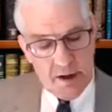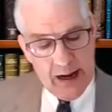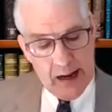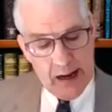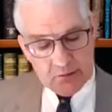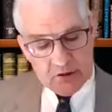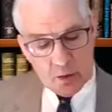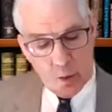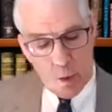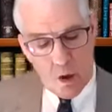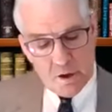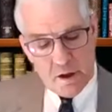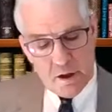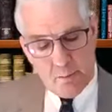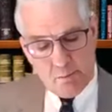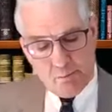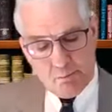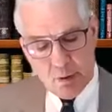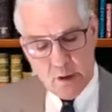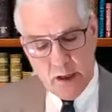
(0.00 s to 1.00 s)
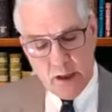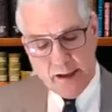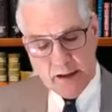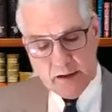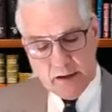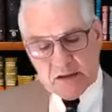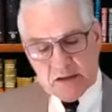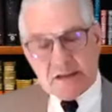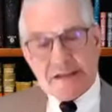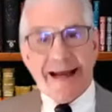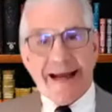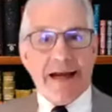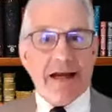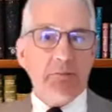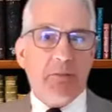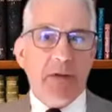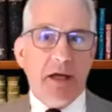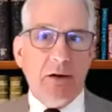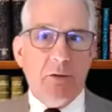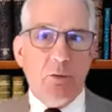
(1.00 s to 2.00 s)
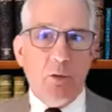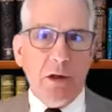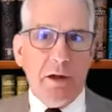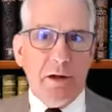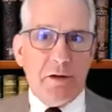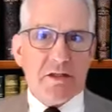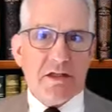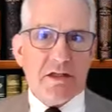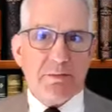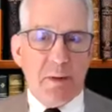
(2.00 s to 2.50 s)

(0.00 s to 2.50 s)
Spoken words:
Perhaps William Blake's statement will